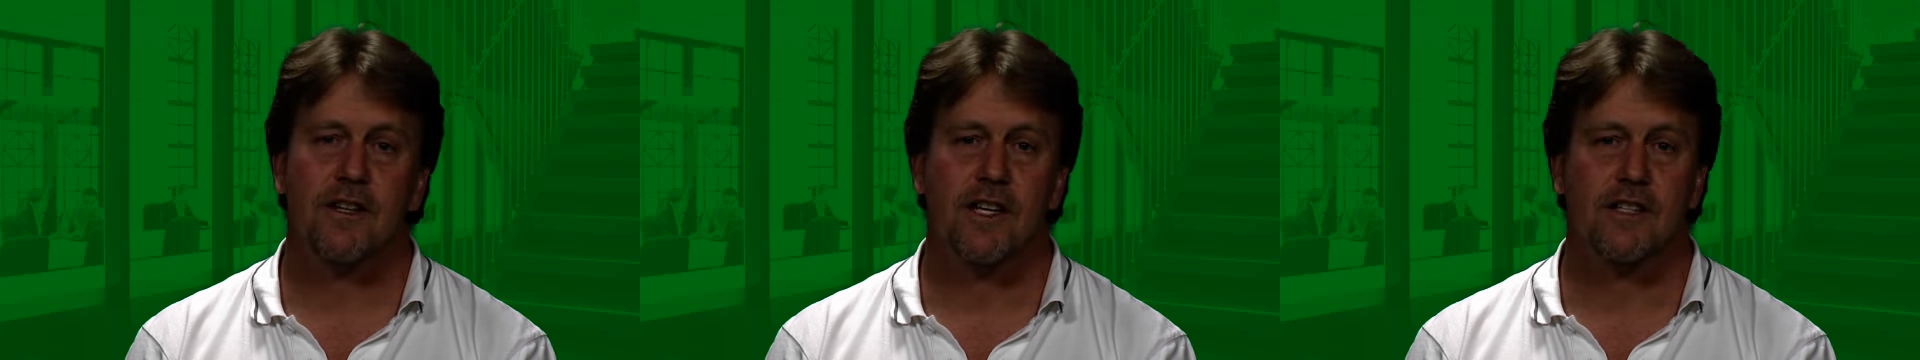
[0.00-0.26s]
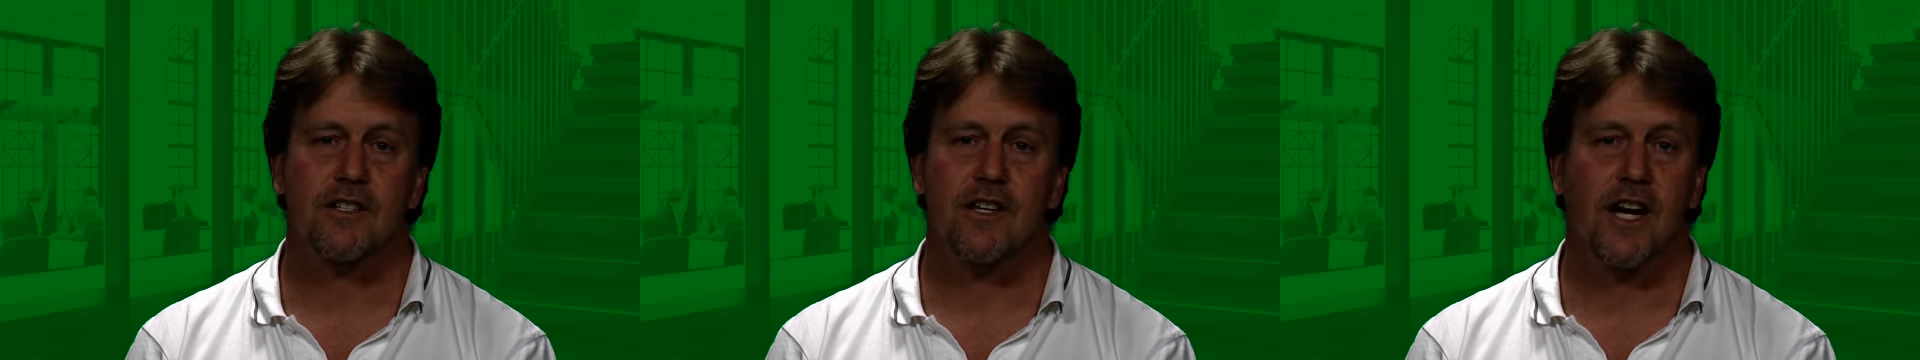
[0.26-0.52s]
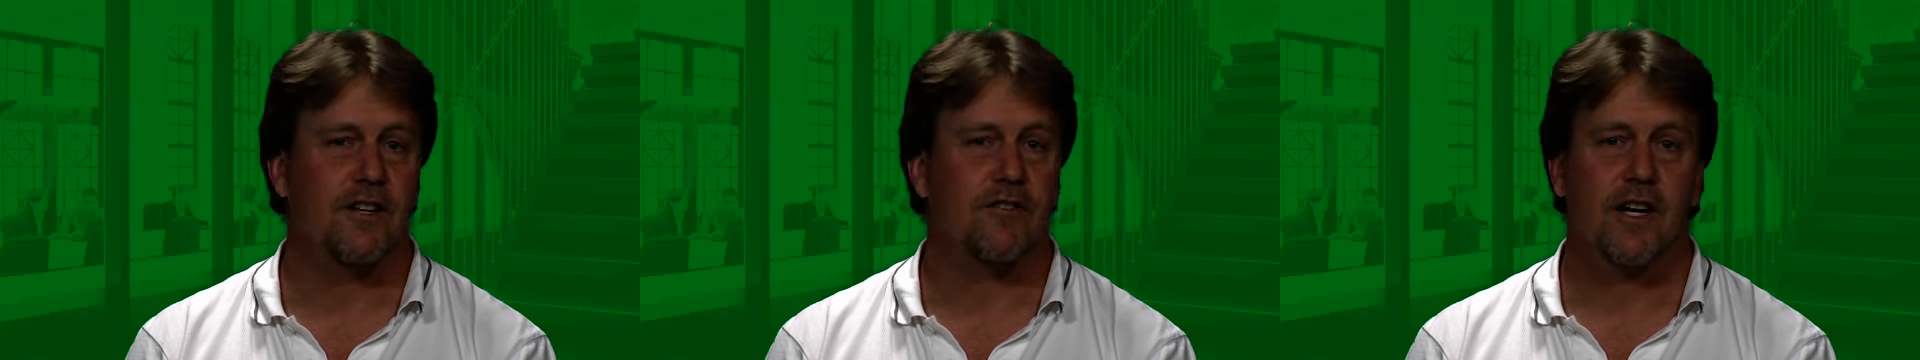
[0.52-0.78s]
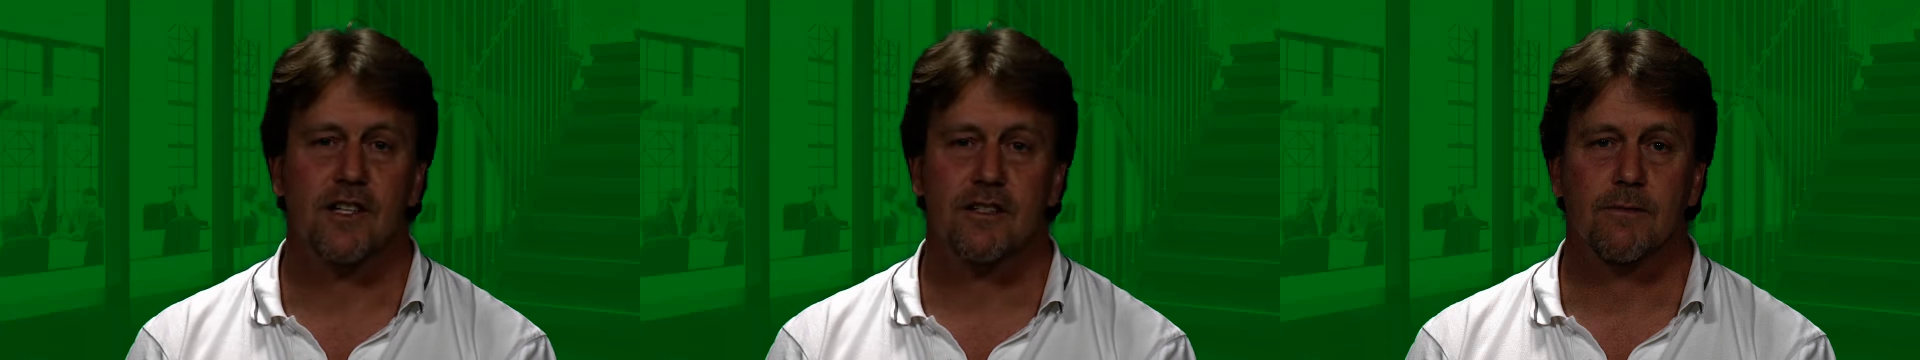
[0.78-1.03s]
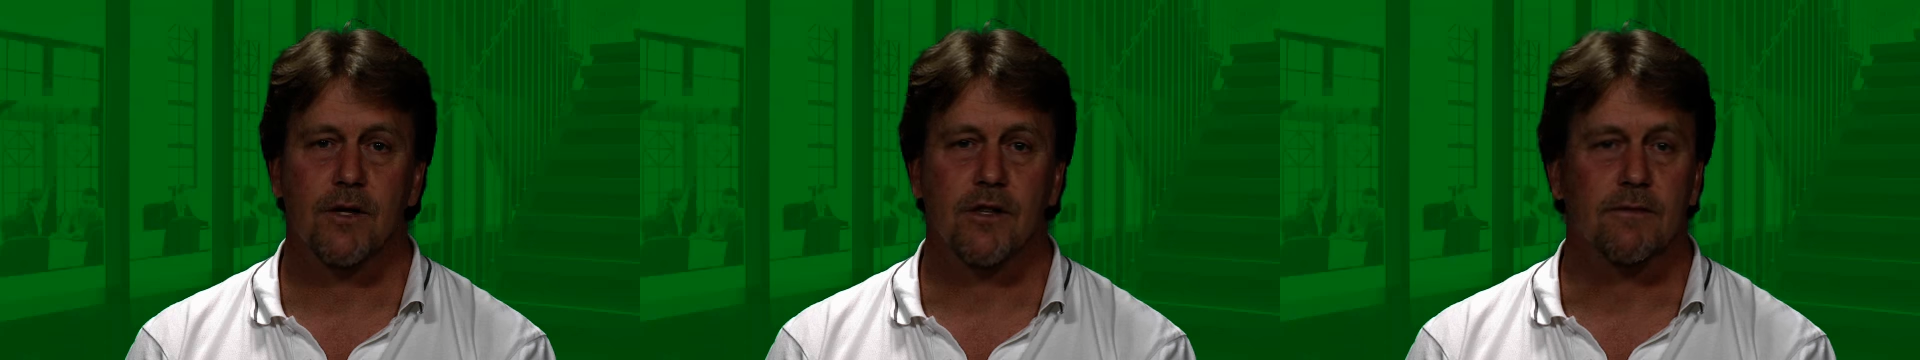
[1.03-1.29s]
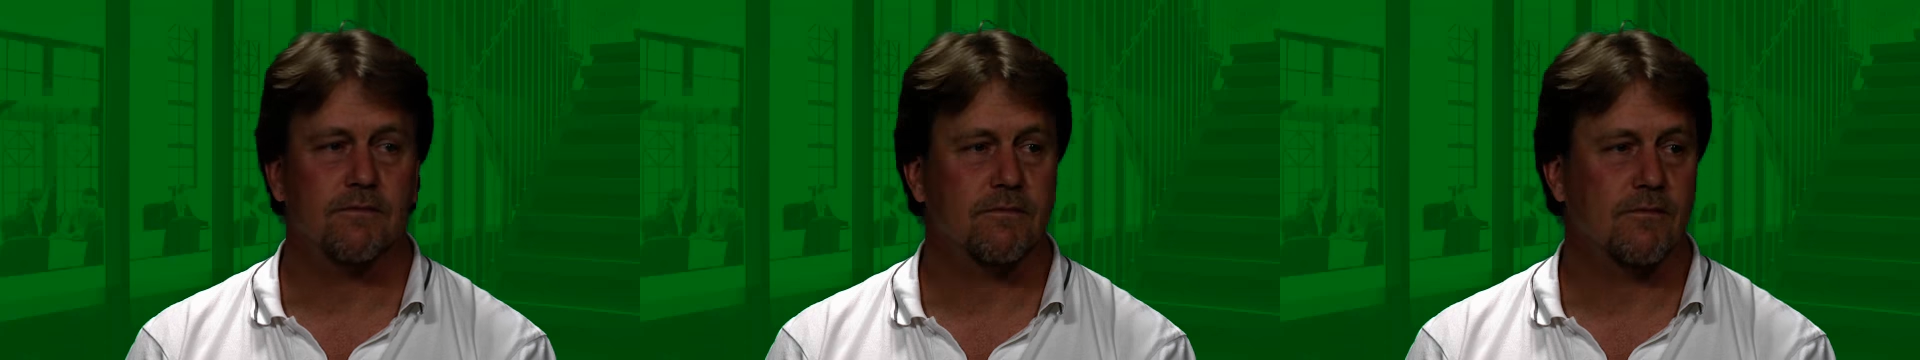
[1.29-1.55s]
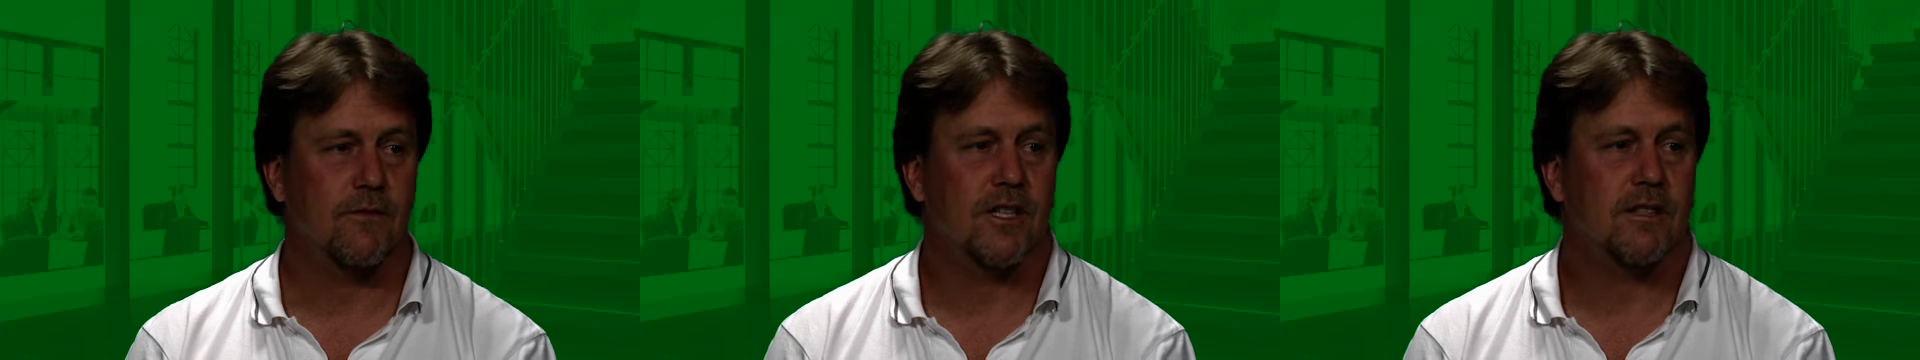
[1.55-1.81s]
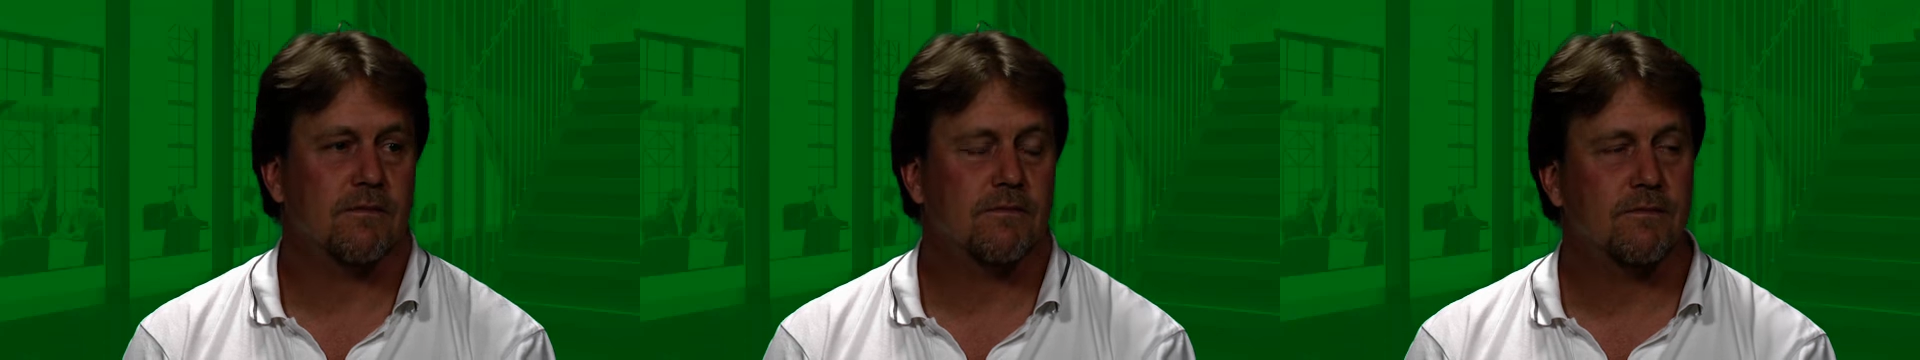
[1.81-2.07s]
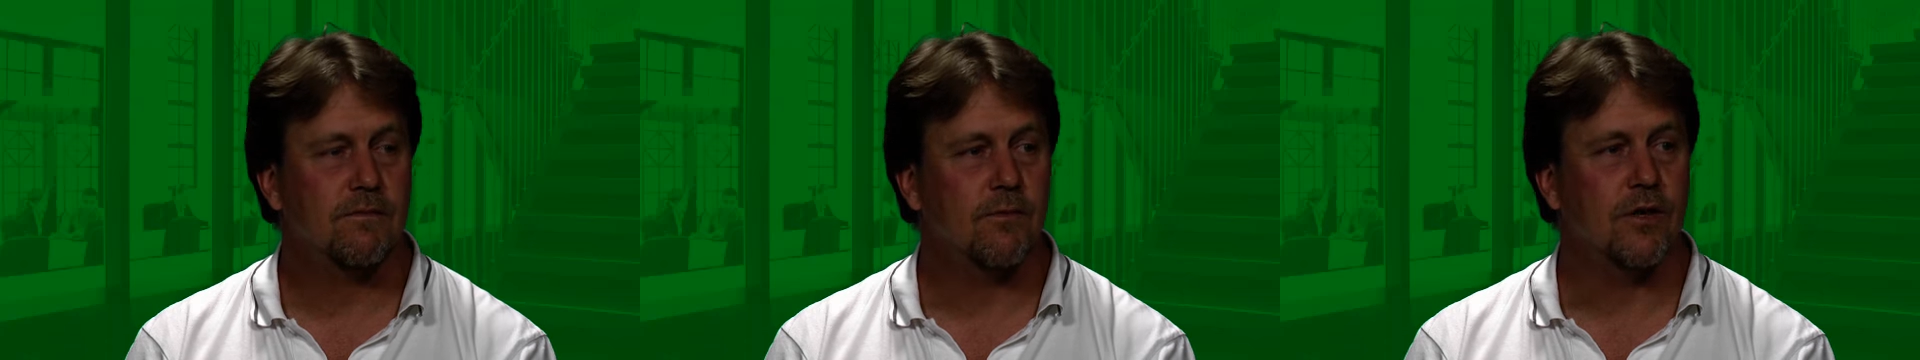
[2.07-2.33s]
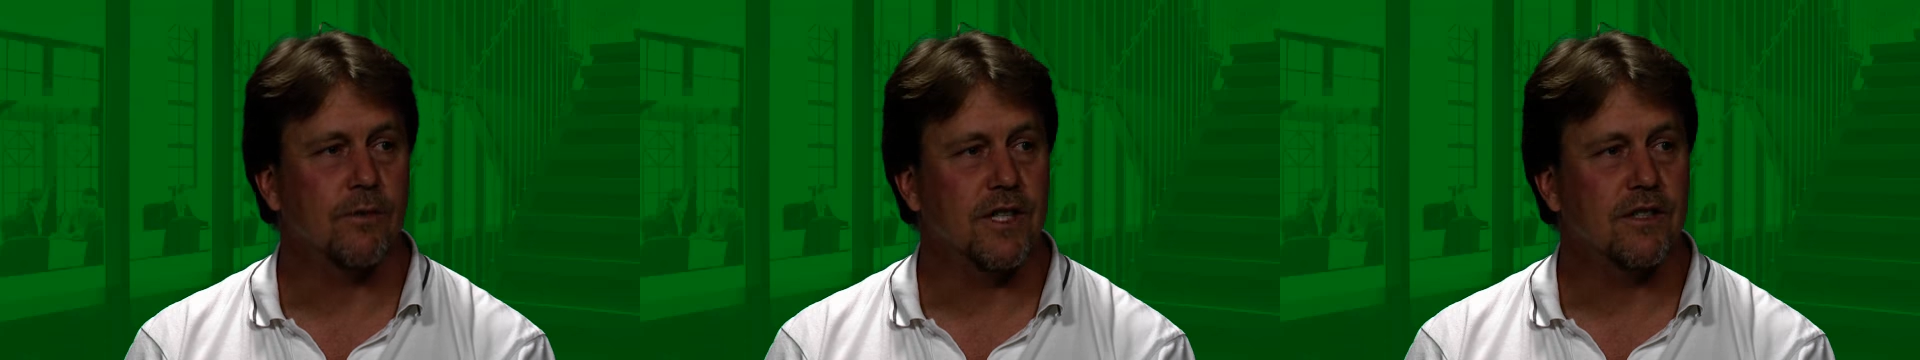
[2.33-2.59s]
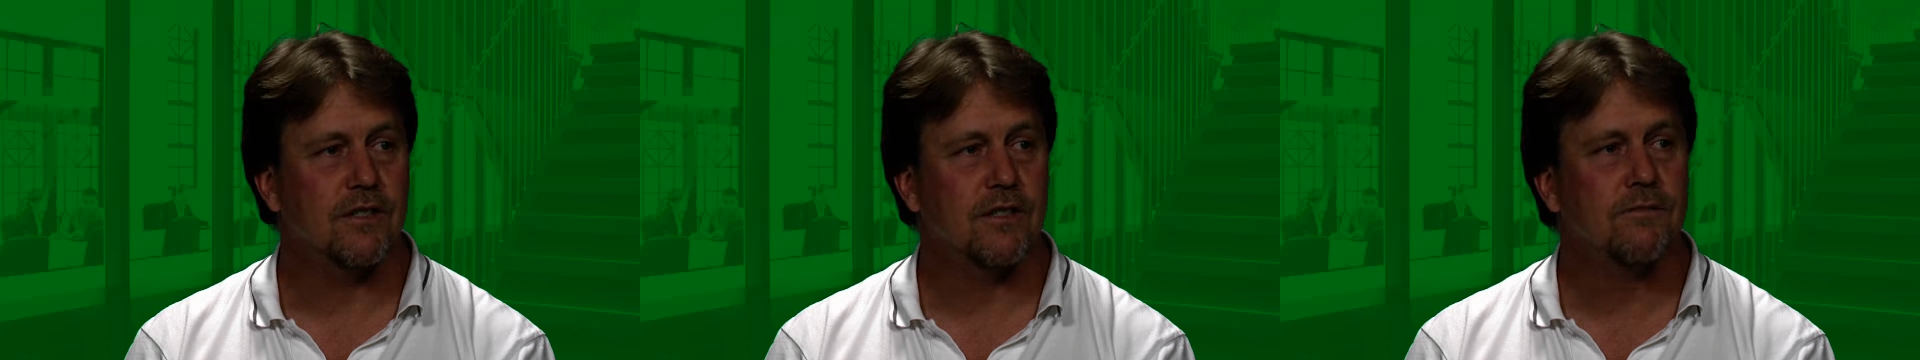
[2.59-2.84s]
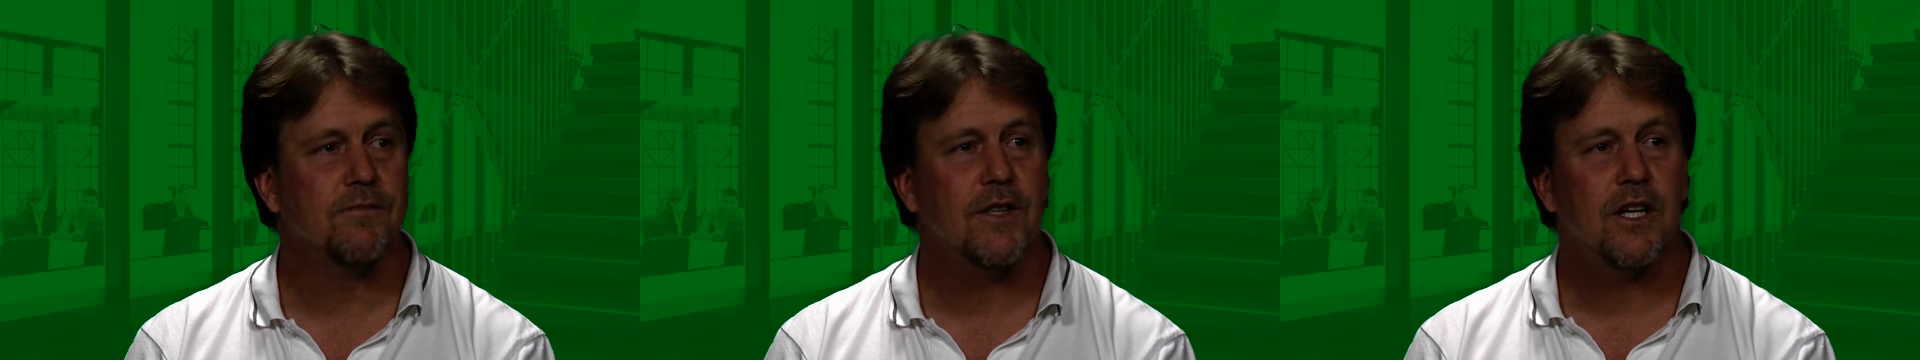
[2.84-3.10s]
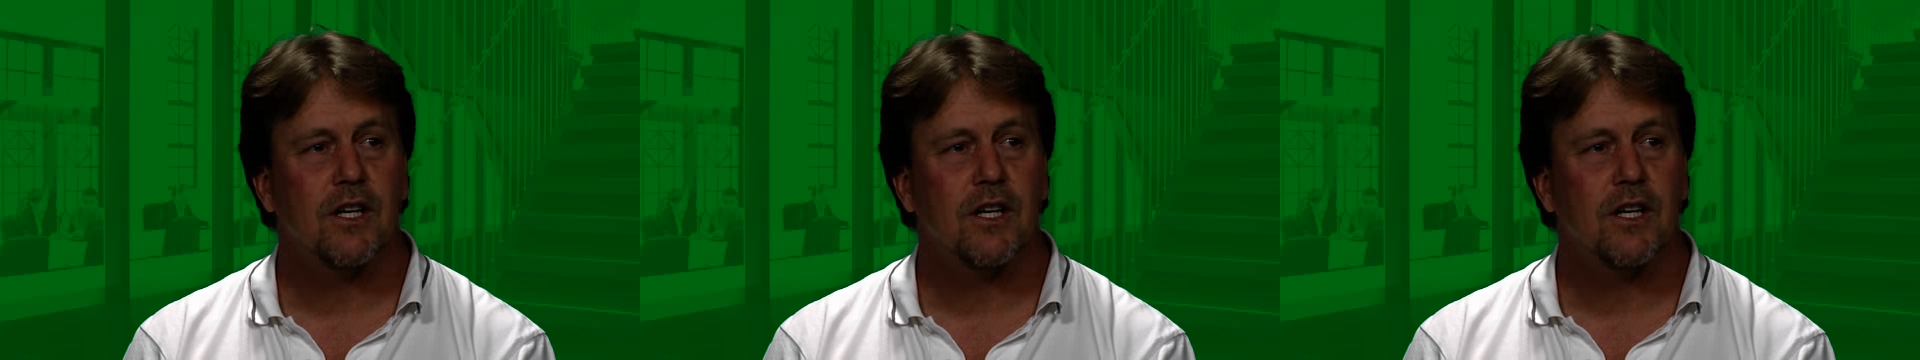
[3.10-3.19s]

to the exchange rate tomorrow? Well, what do?